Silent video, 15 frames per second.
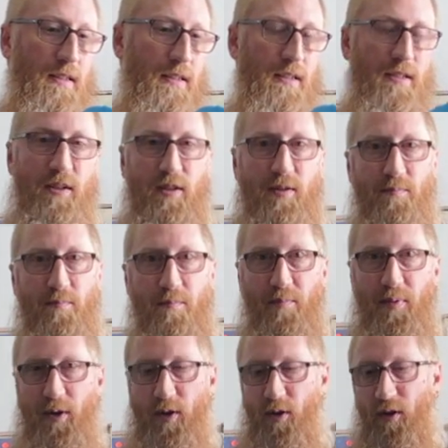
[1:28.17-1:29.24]
this is
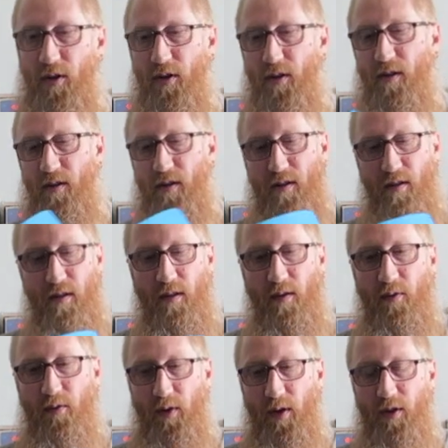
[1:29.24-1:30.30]
pure
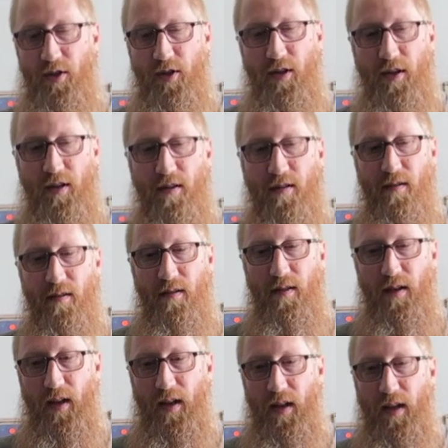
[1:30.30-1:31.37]
function,
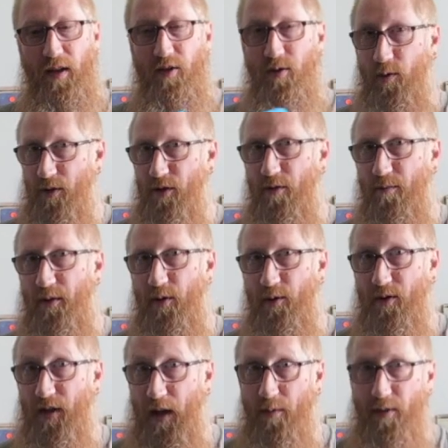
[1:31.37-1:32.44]
short-term
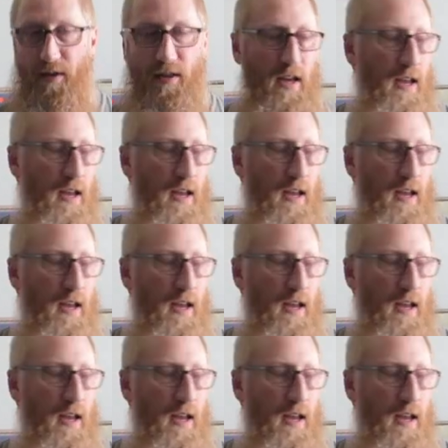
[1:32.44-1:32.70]
use, I would